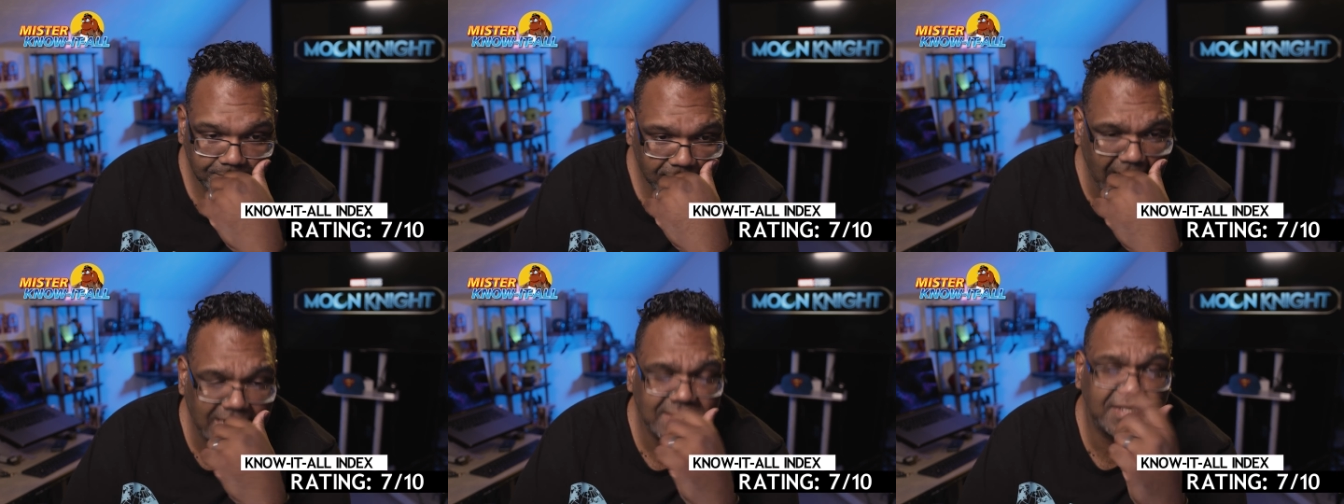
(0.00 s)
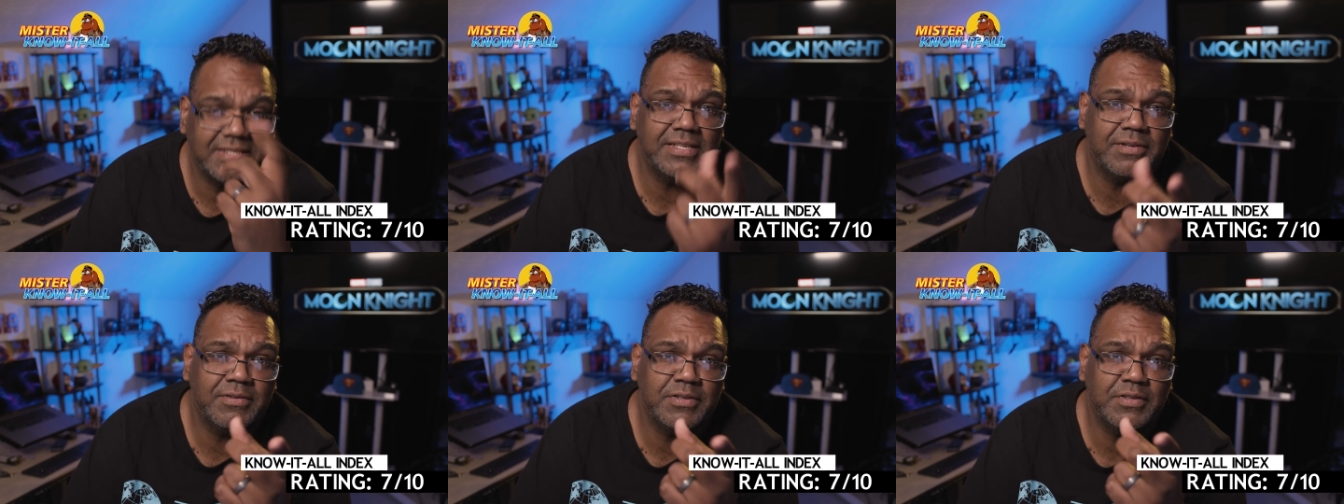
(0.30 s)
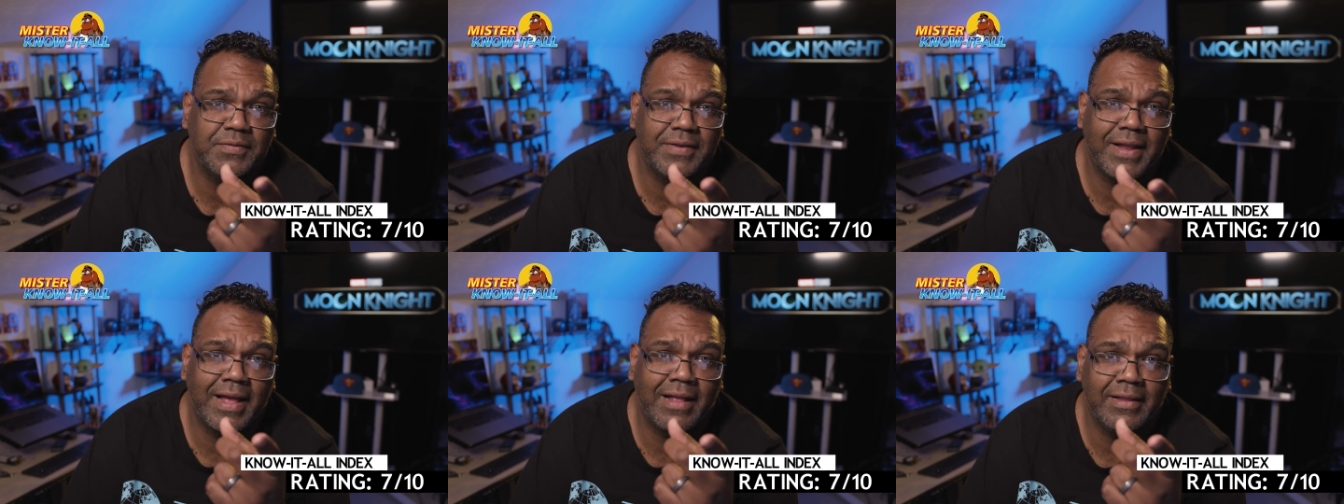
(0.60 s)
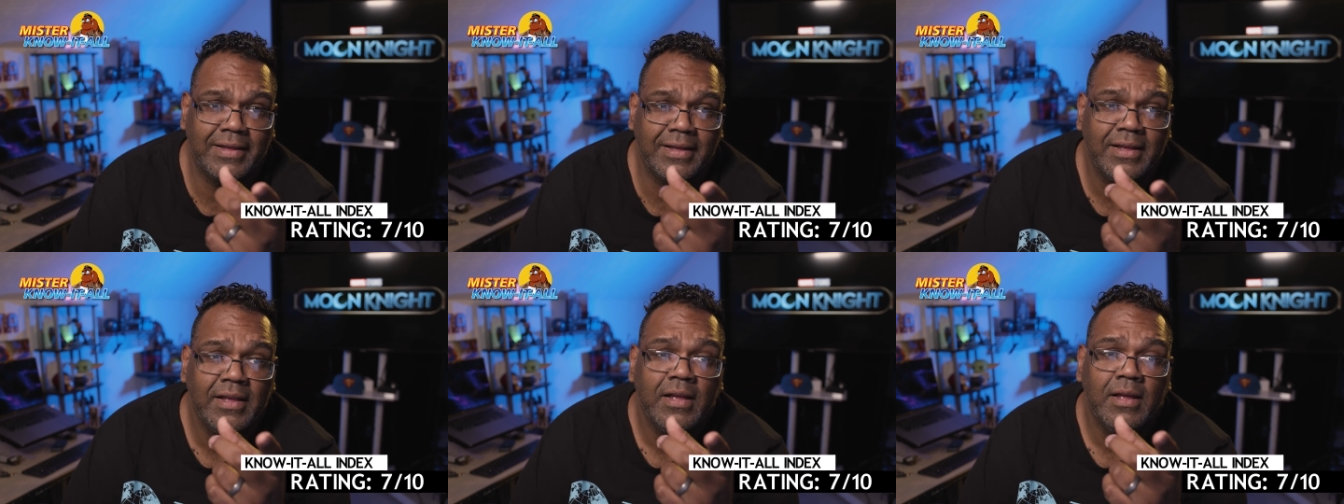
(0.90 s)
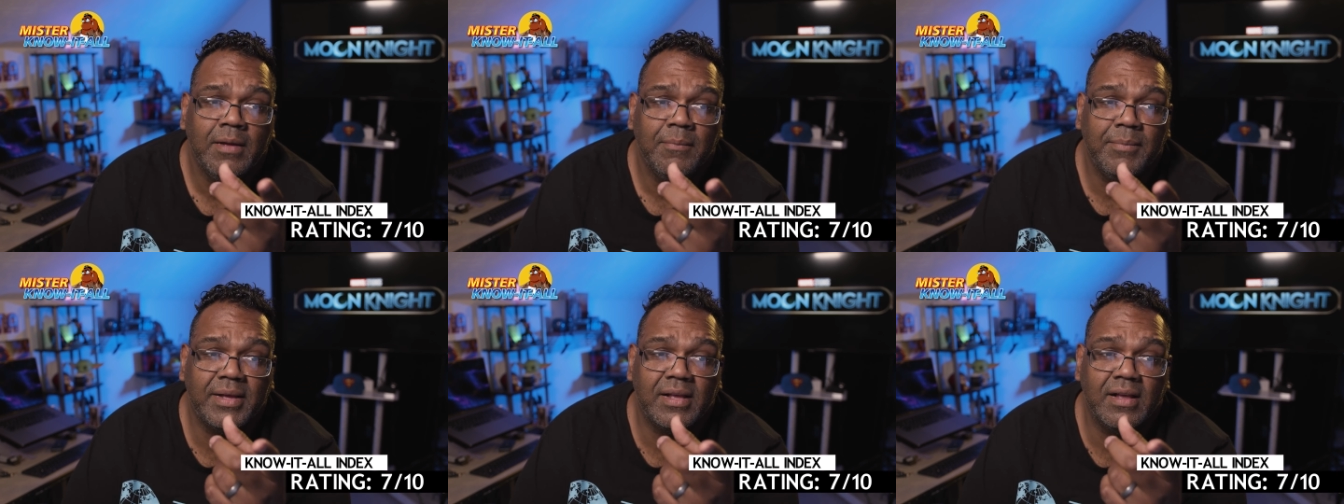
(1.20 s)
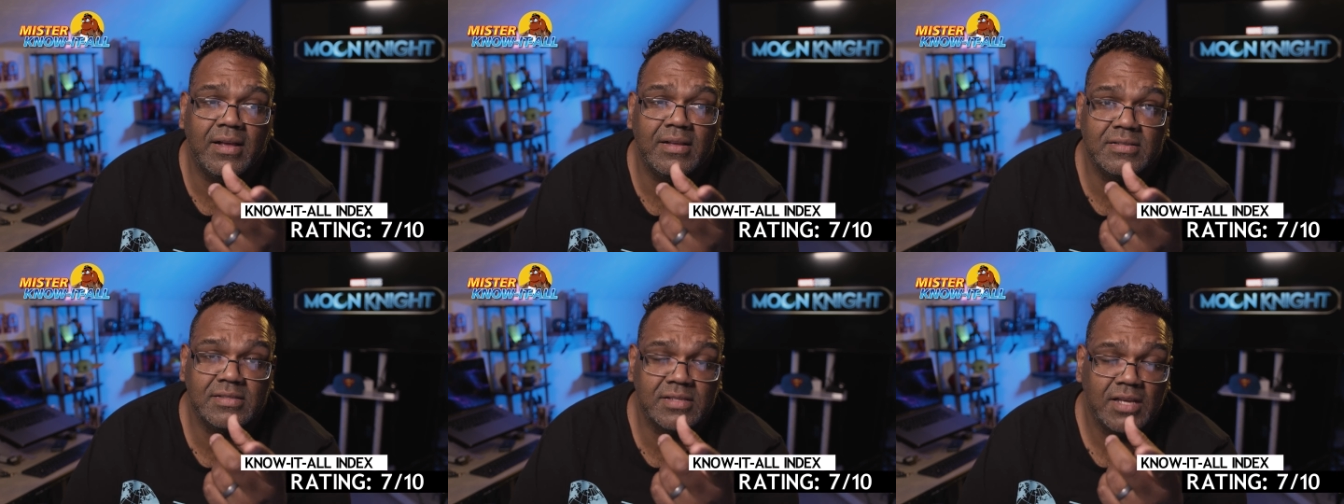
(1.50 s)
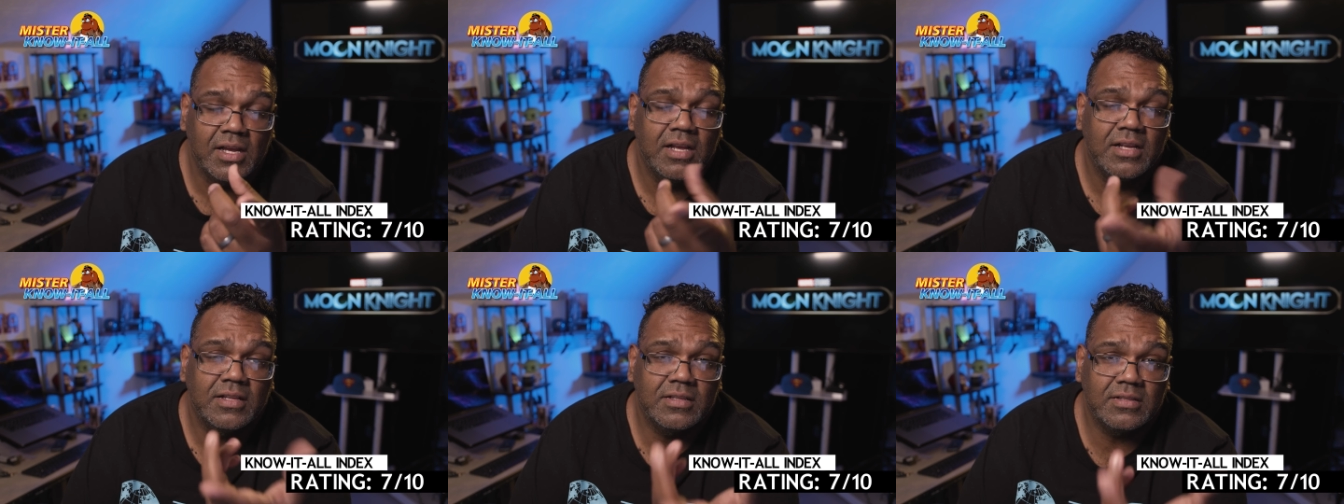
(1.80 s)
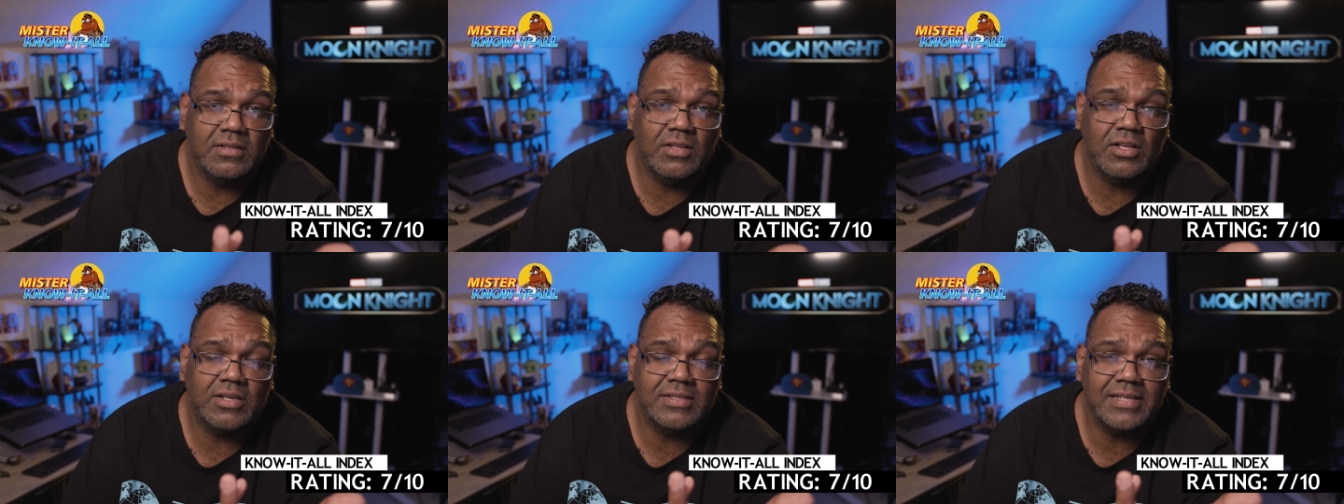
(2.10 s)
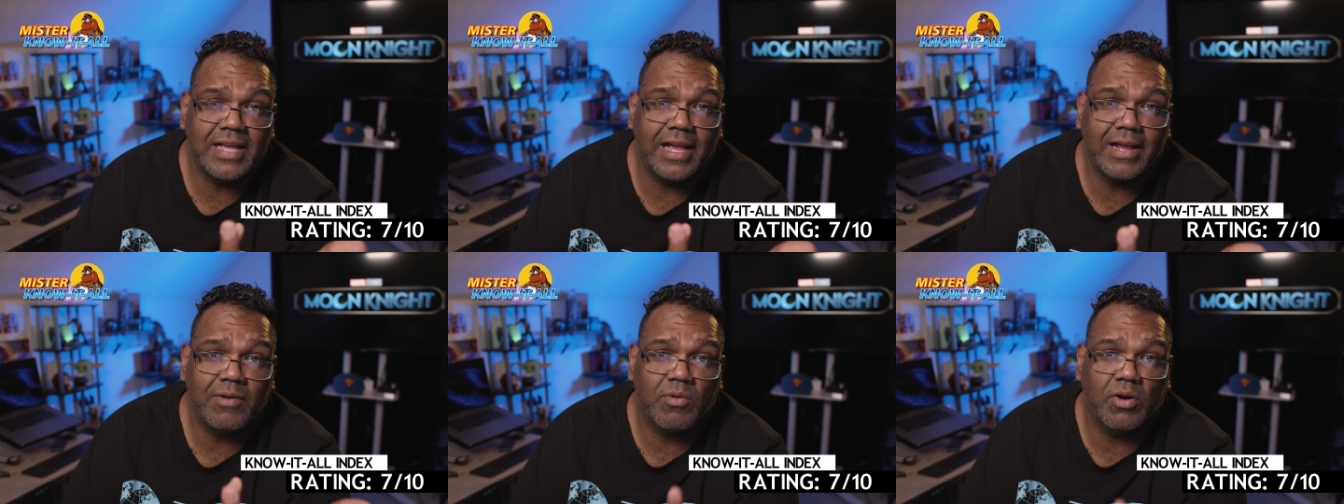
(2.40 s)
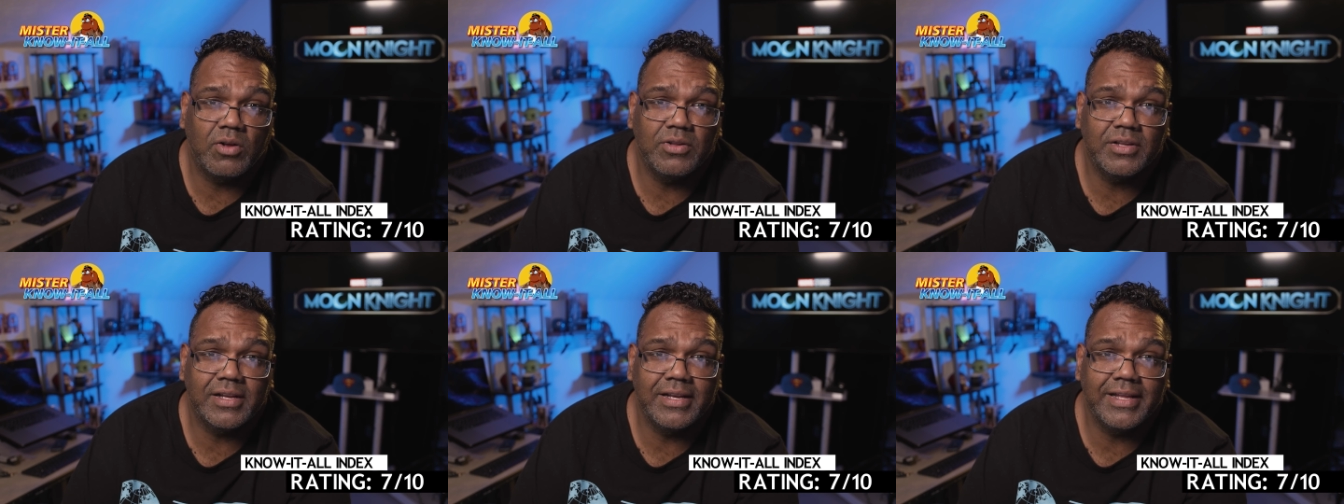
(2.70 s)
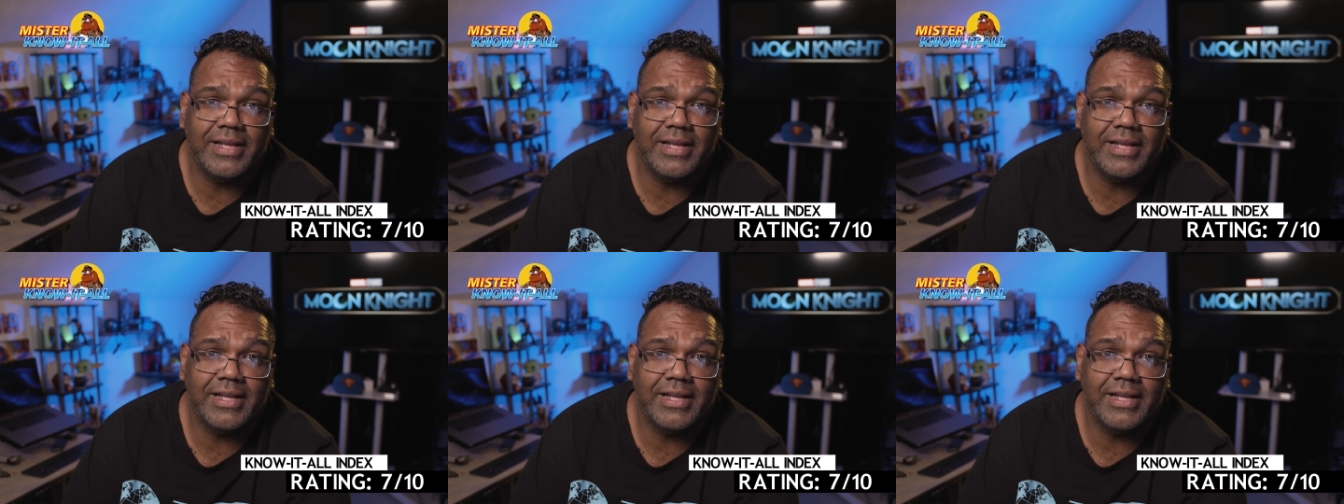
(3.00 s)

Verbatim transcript: I say series finale because it looks like we're only going